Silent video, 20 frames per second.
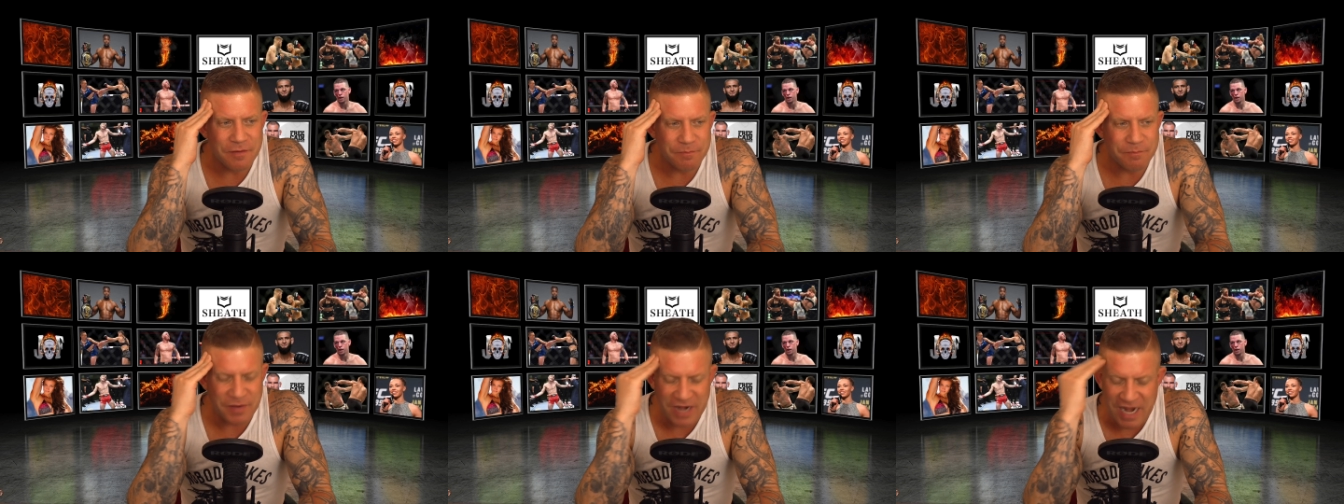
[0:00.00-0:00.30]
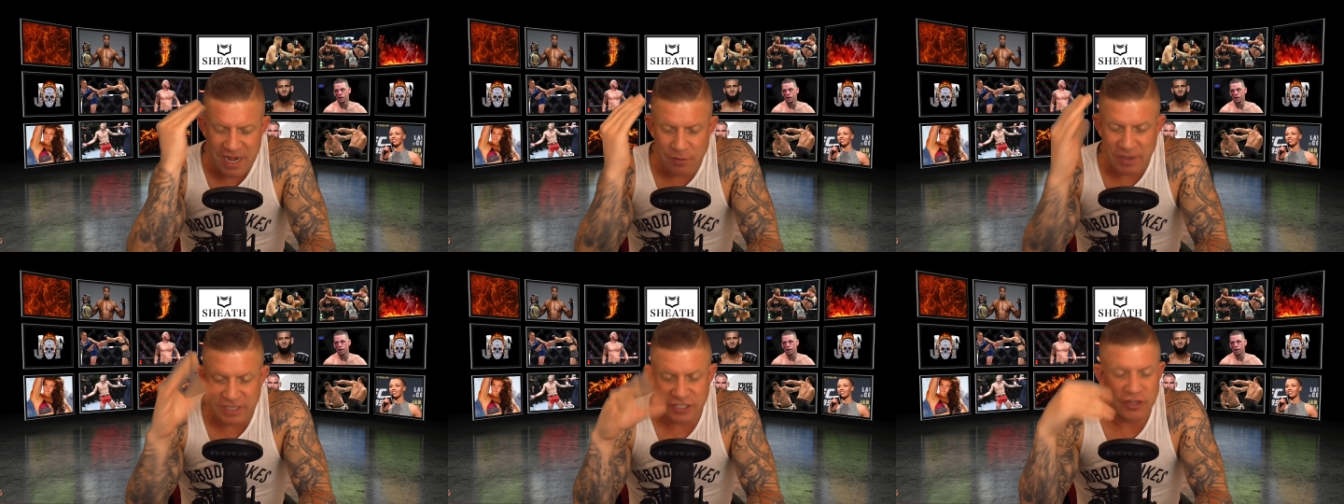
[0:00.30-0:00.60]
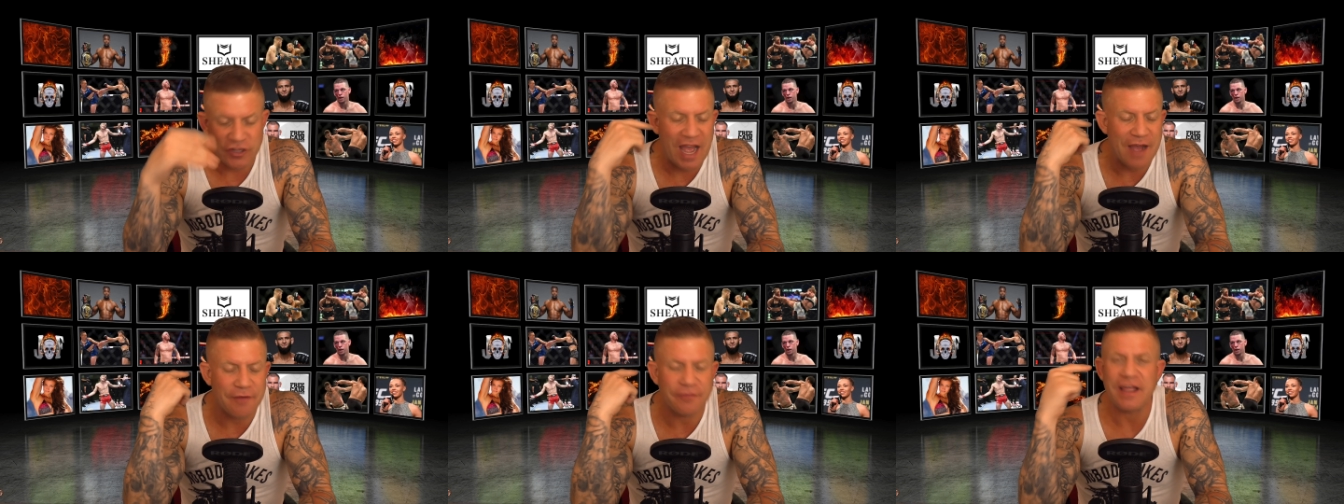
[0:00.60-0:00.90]
but anyway,
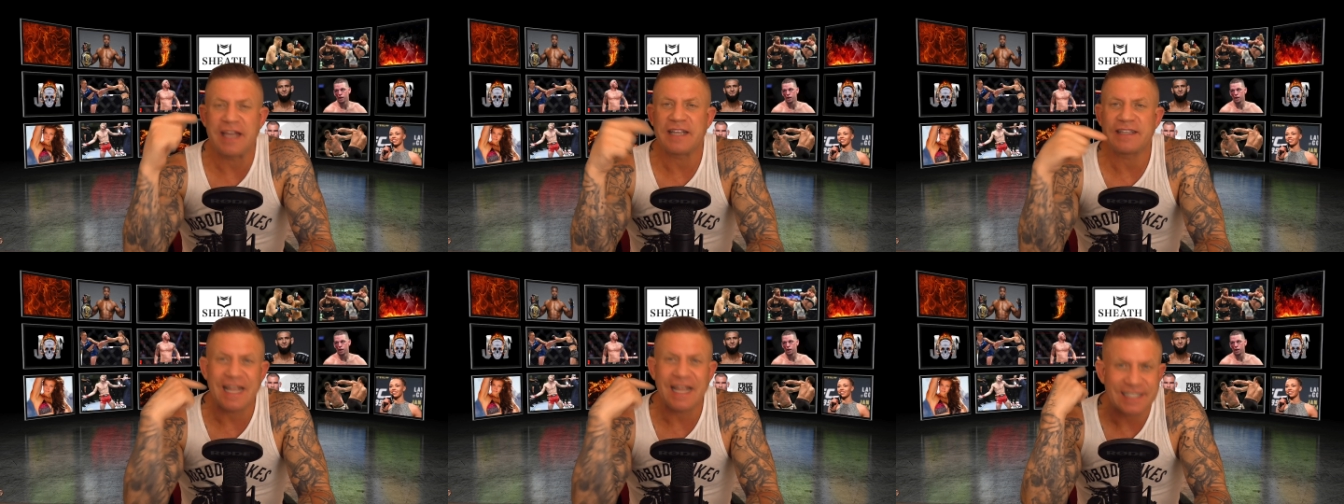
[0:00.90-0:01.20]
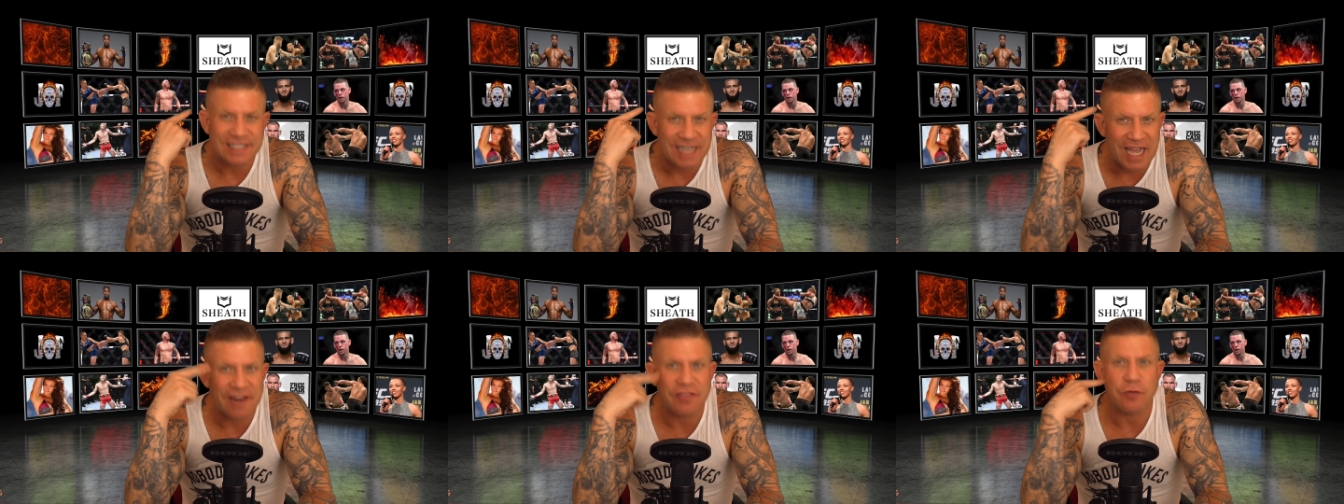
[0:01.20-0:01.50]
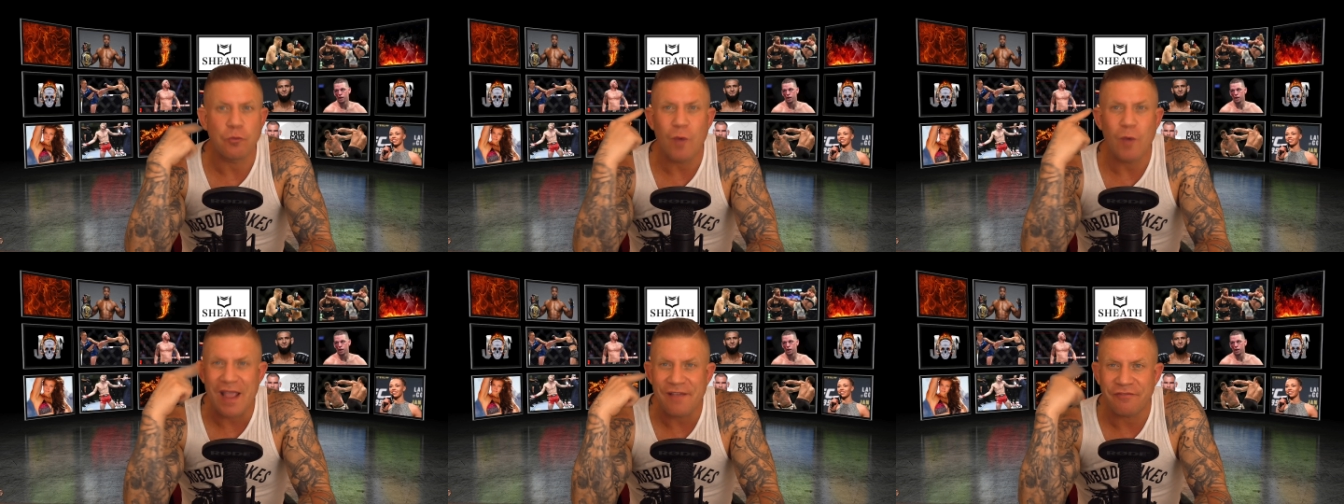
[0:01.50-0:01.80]
so that like that's kind of
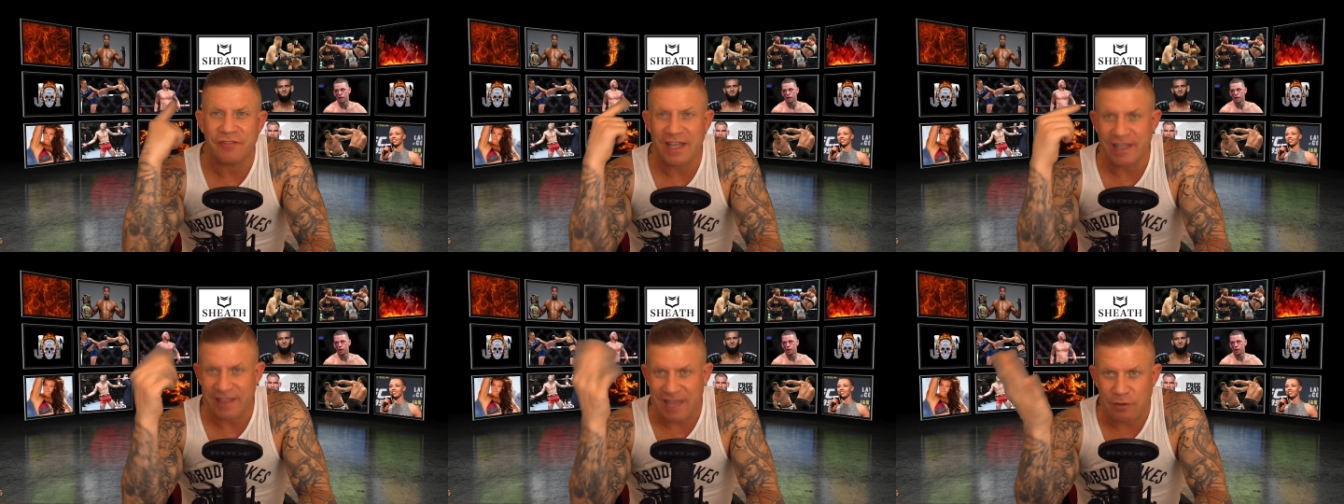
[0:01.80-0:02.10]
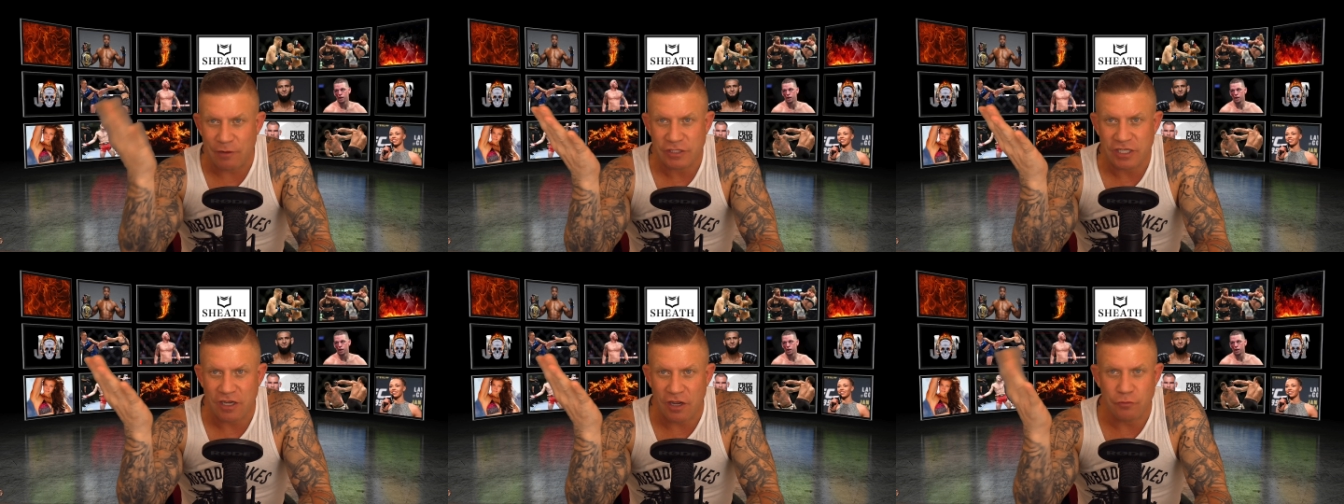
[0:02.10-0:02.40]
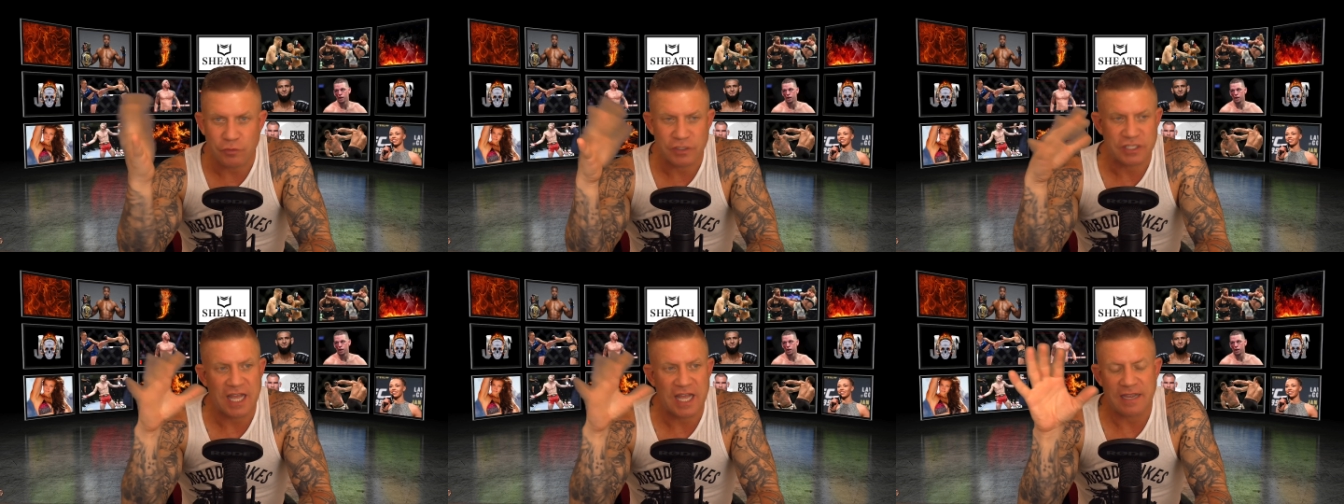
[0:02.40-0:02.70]
the wavelength I was
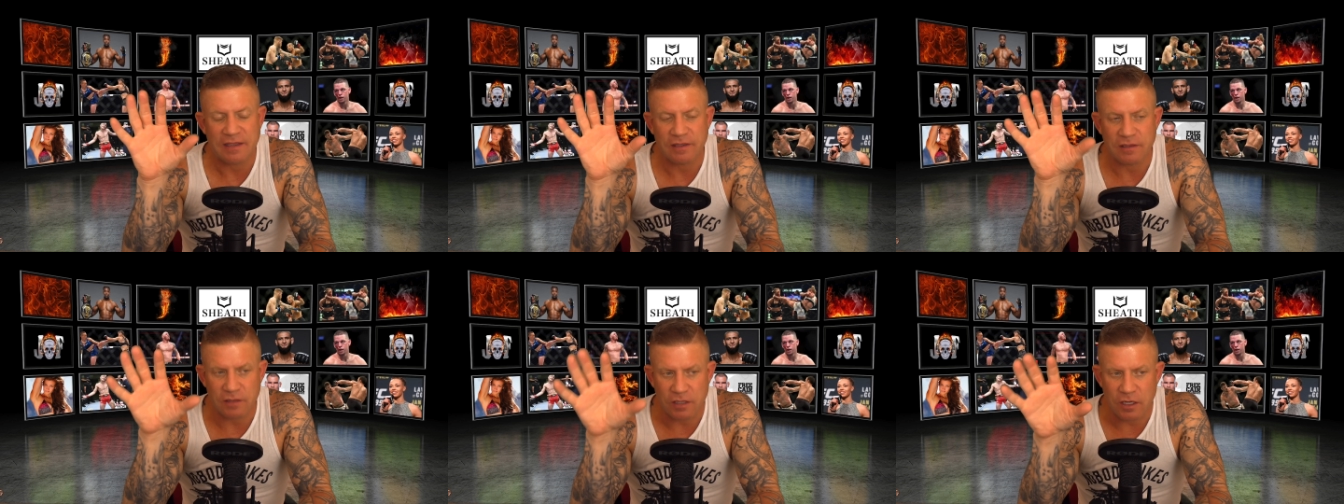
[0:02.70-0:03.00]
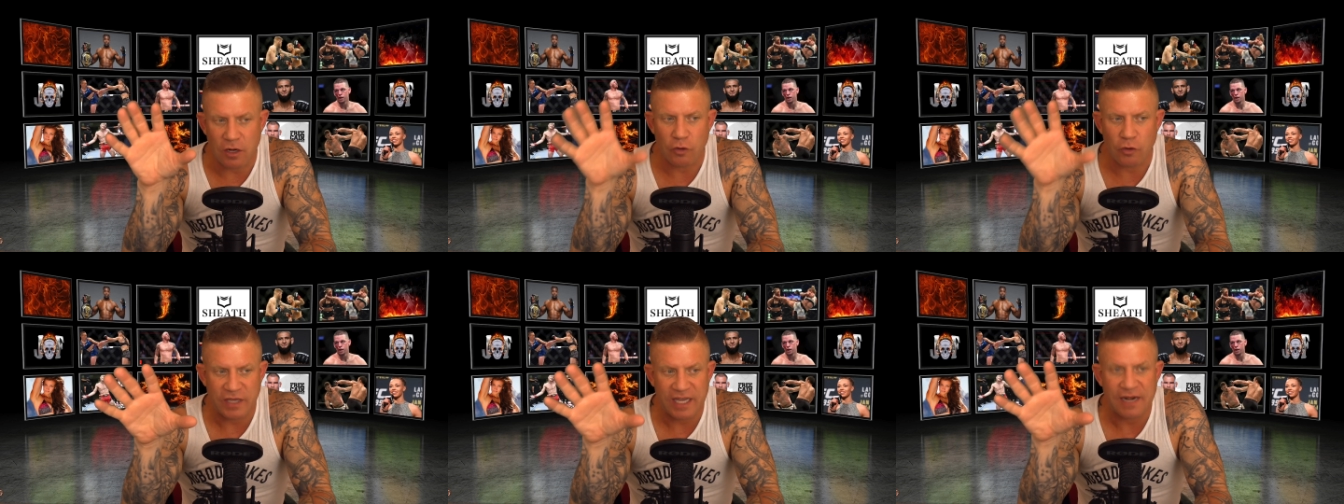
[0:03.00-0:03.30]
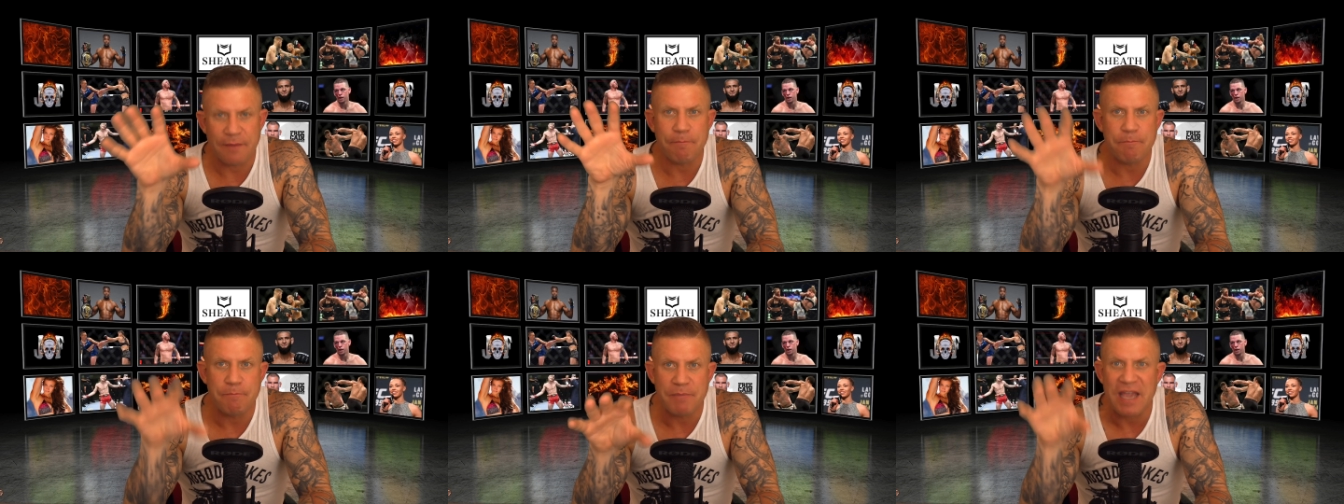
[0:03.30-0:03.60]
on was like, you know, get
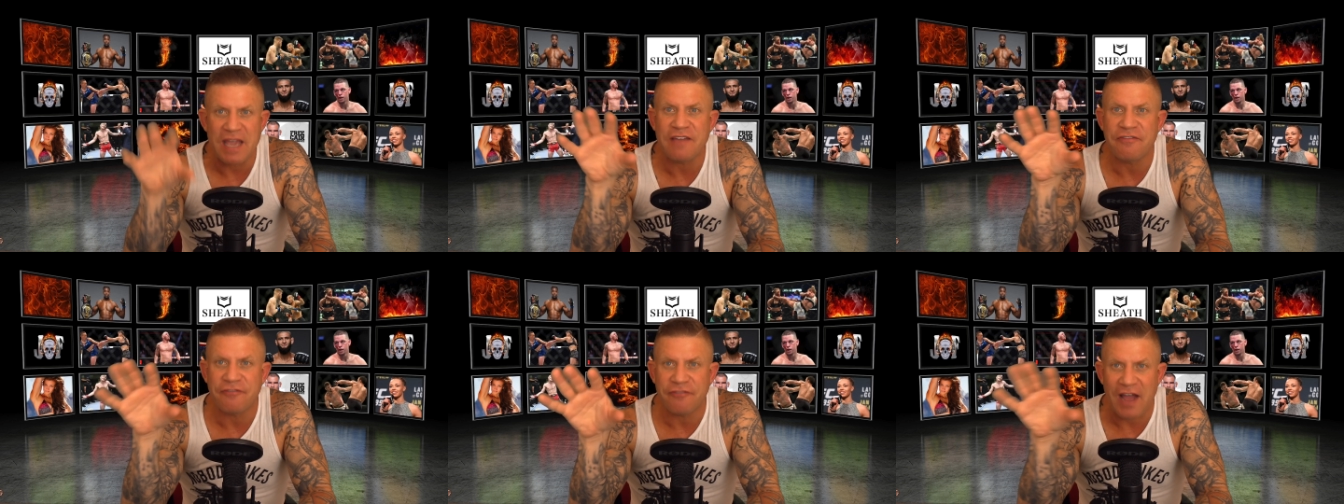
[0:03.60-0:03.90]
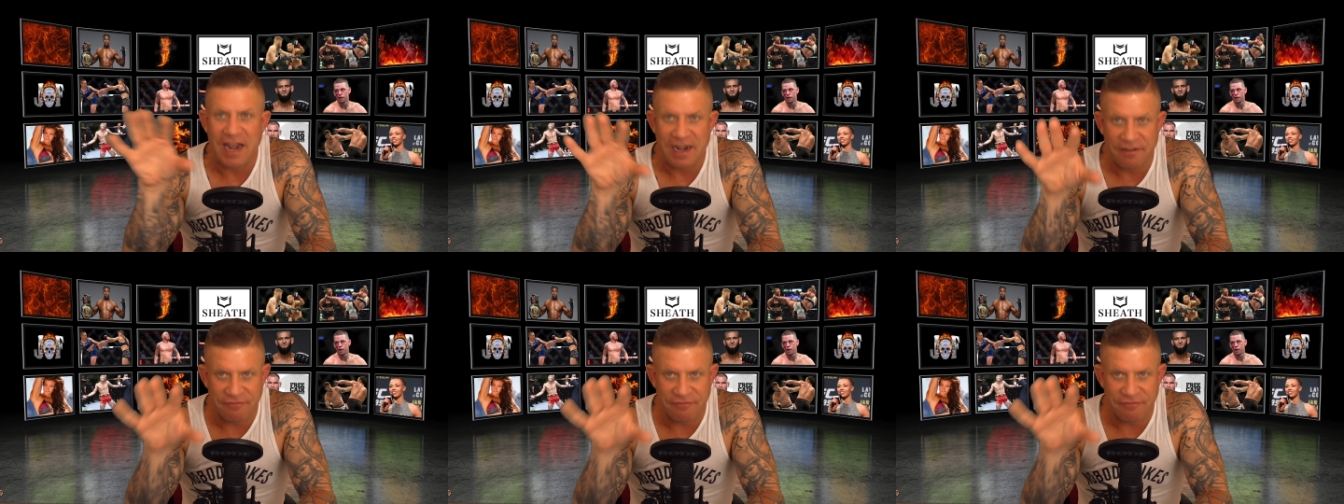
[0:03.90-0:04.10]
a big fight